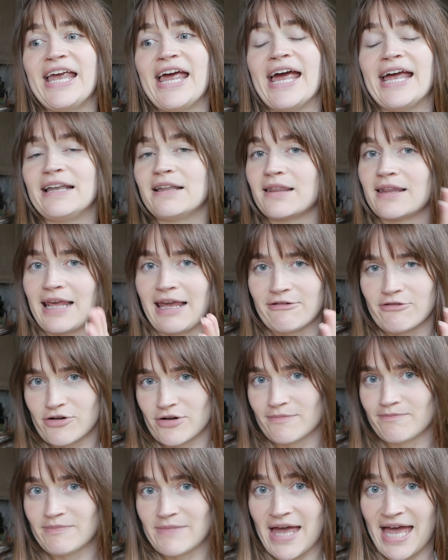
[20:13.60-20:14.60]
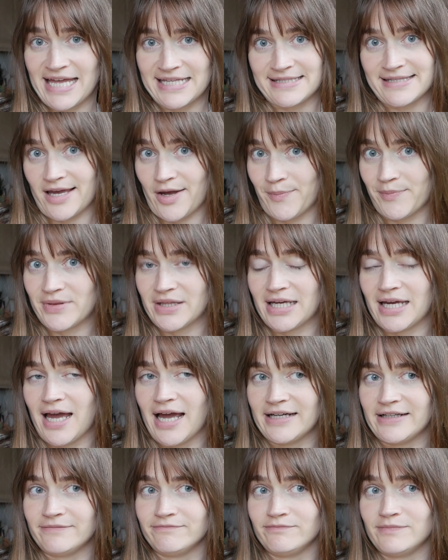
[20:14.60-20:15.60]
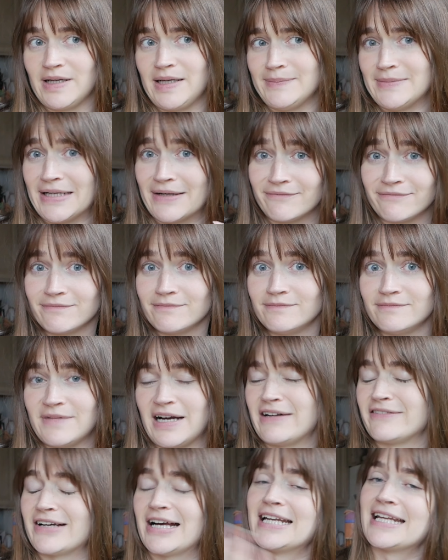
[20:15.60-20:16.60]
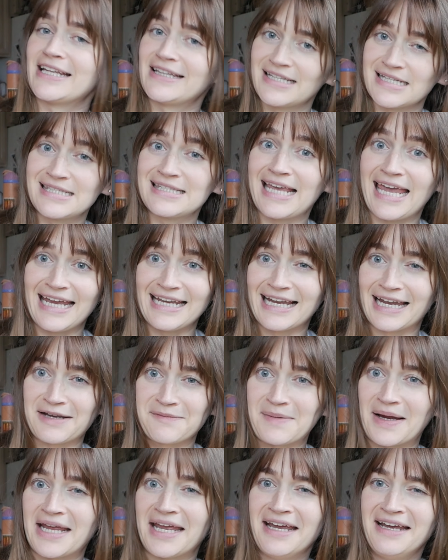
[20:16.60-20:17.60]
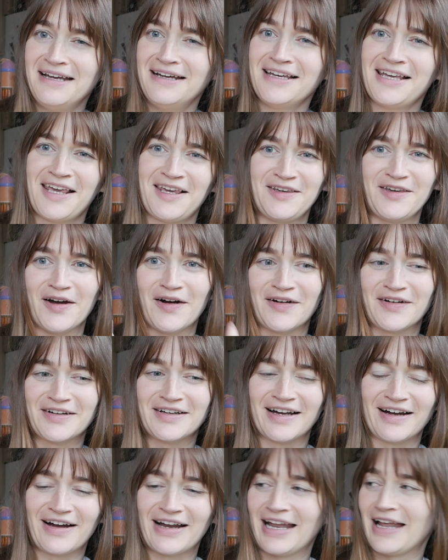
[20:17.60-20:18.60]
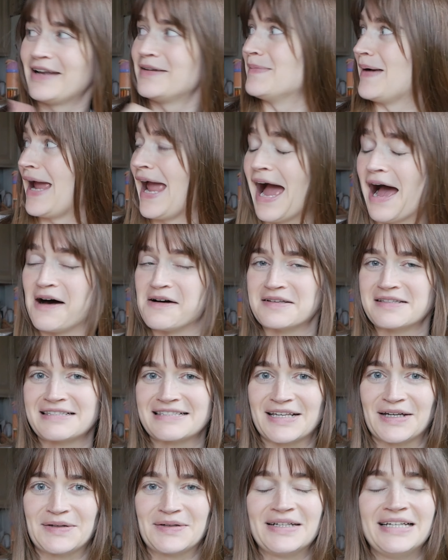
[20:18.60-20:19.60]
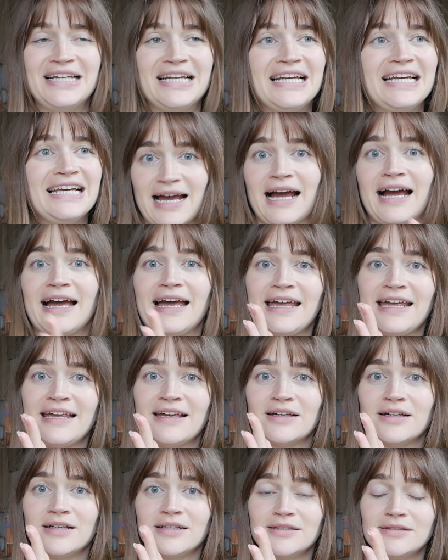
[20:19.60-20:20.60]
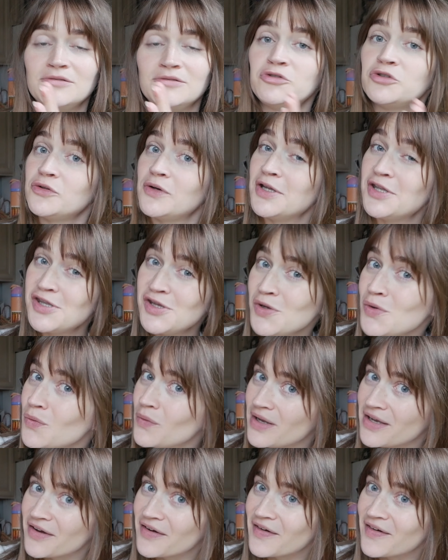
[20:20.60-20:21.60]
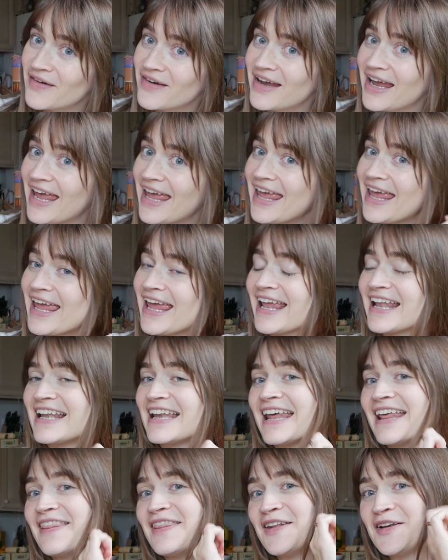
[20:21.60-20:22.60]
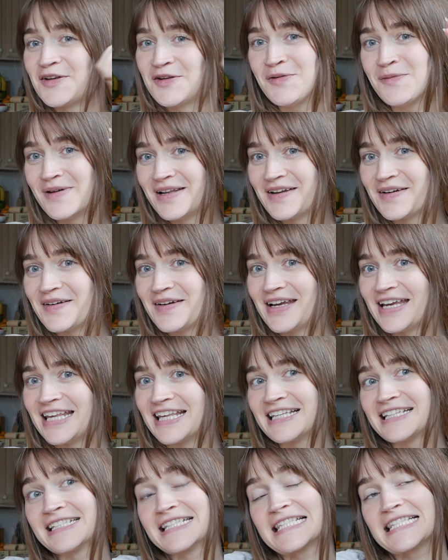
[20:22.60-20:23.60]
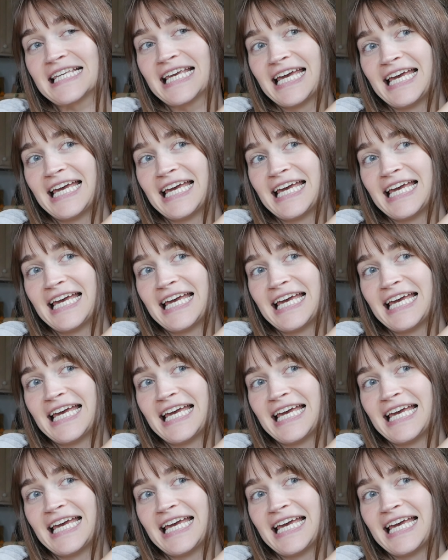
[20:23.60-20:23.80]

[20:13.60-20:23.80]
and gave her a heads up that I've got to get the skein out of my yard, or out of my house. So I drew a new winner, and the new winner is,